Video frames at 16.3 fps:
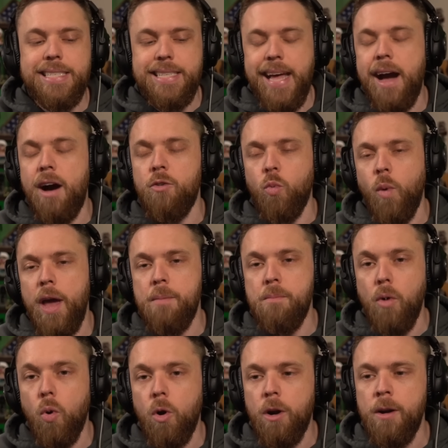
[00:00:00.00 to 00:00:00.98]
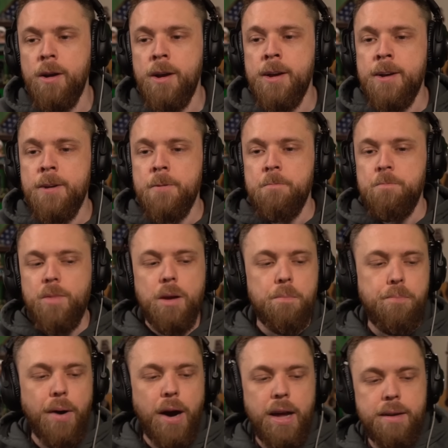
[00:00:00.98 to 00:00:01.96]
down way more.
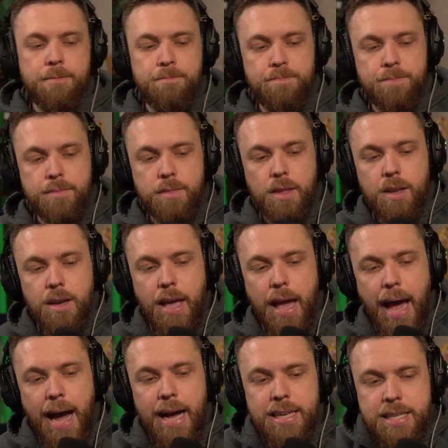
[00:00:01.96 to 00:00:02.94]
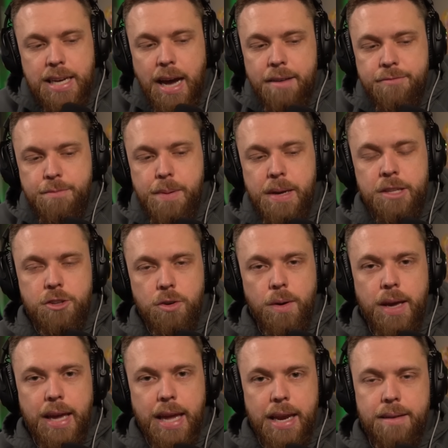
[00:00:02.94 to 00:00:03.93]
But as I've been
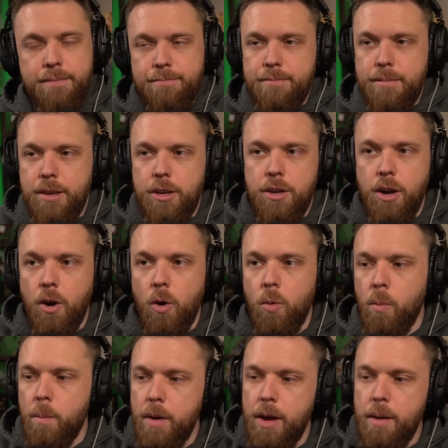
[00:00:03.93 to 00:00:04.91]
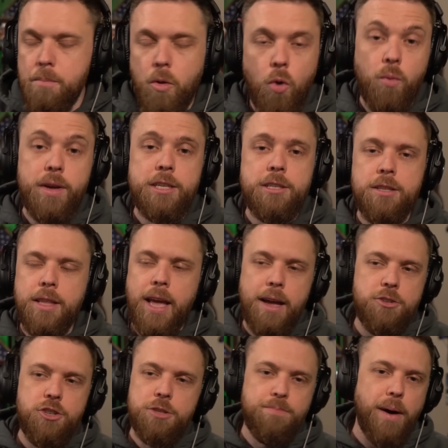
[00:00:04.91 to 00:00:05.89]
doing it, more recently, I
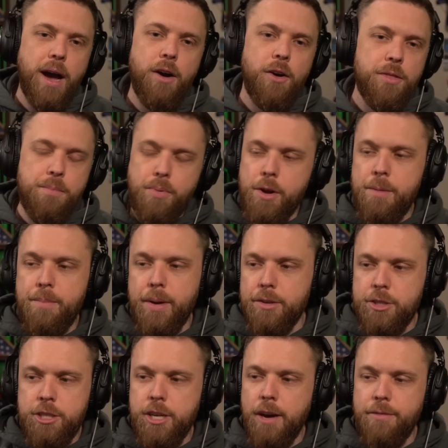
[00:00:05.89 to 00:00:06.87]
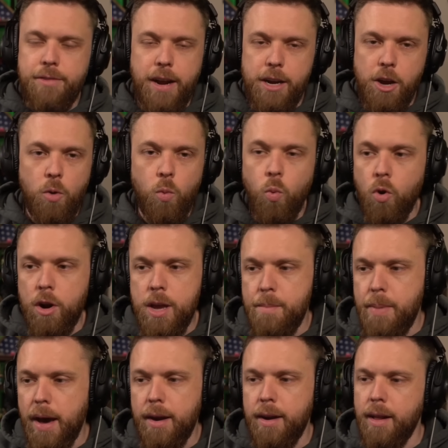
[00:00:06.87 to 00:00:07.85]
just buy all the pre-built stuff and I don't worry
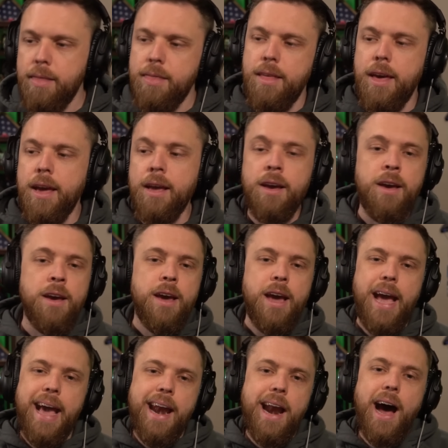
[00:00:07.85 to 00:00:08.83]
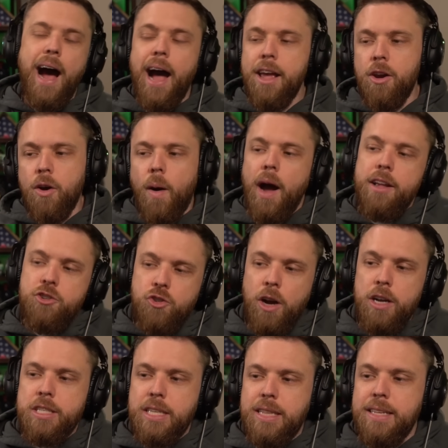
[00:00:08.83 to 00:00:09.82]
about anything. And I
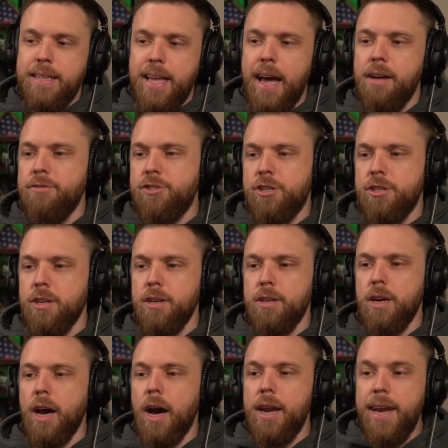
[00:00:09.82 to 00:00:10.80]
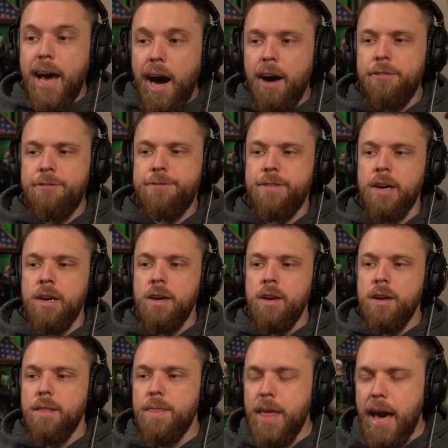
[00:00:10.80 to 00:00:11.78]
trusted the devs enough
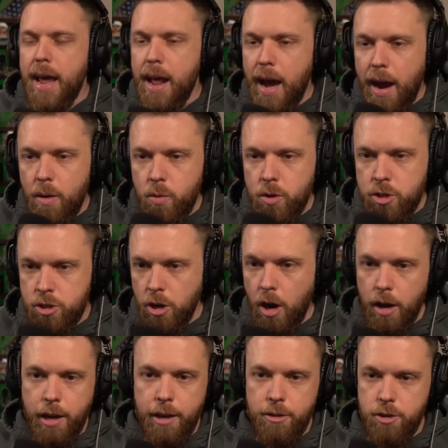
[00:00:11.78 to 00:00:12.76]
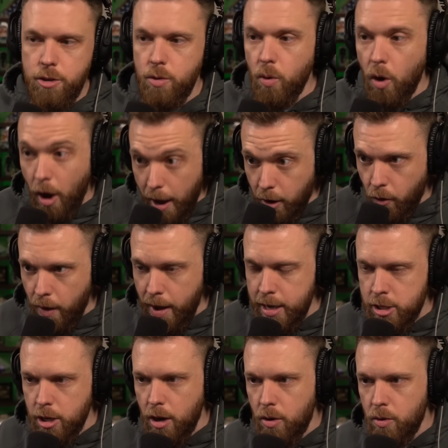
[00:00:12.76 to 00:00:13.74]
that I was talking to
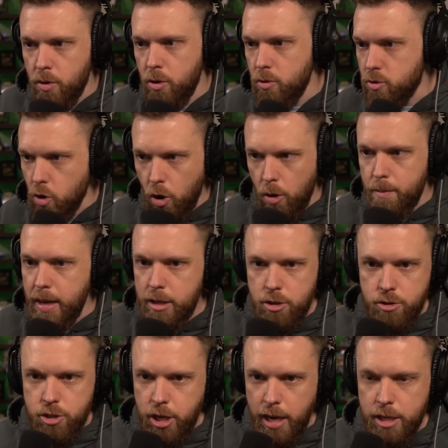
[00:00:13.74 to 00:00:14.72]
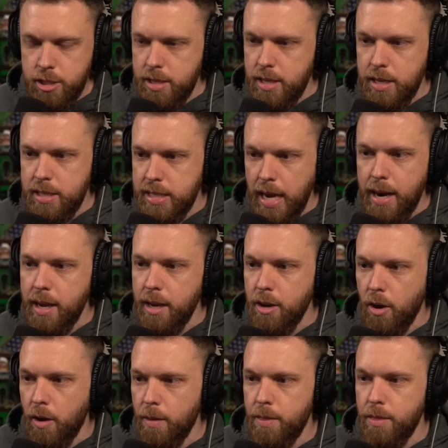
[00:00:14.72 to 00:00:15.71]
Grayzone, who told me to change this setting
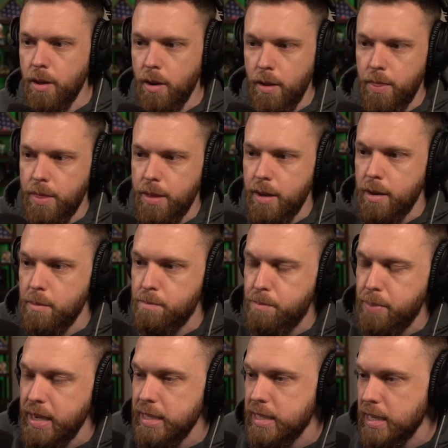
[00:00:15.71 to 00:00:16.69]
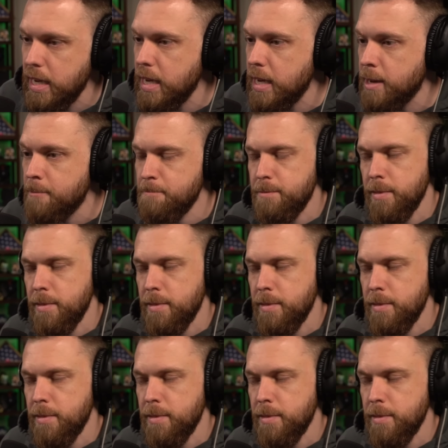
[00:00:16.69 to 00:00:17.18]
on the PC.